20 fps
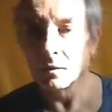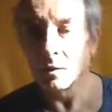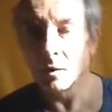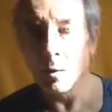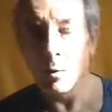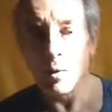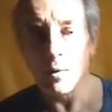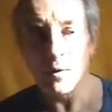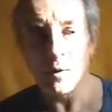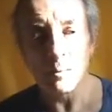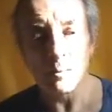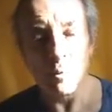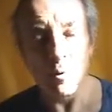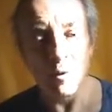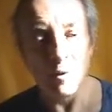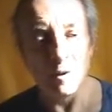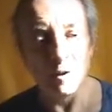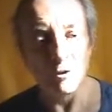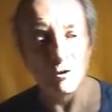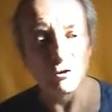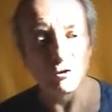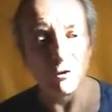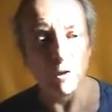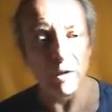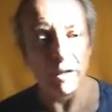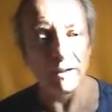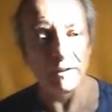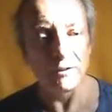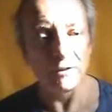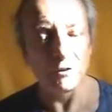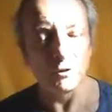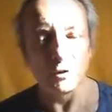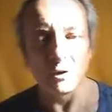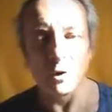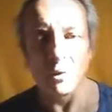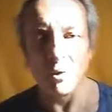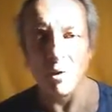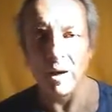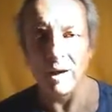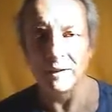Now, what's the point in trying to
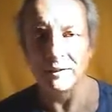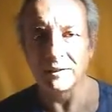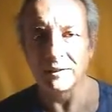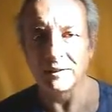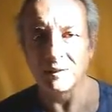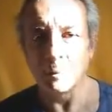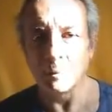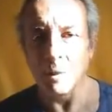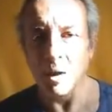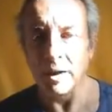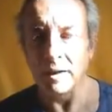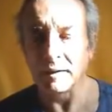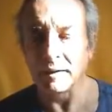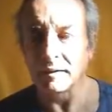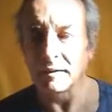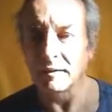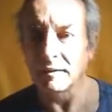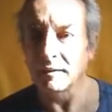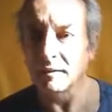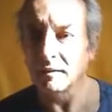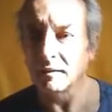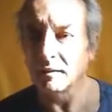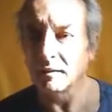quieten the mind